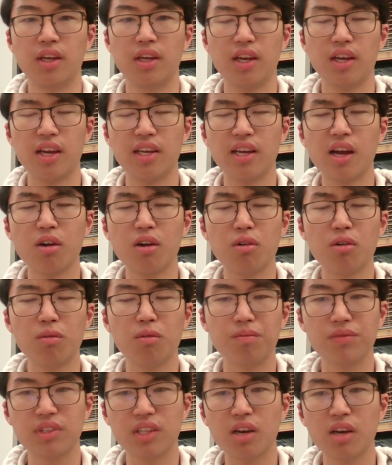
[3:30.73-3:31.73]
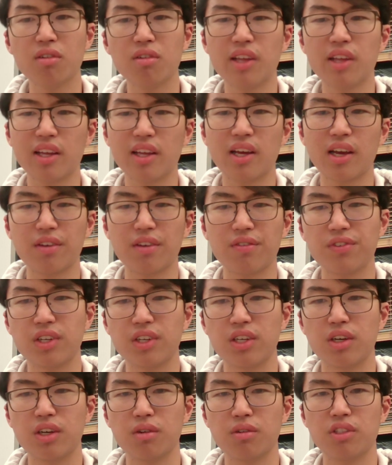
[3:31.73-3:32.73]
and now that I've
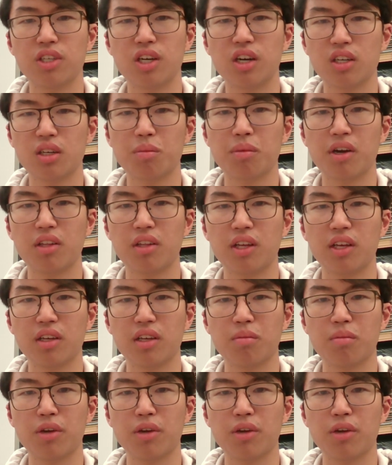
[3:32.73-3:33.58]
talked about like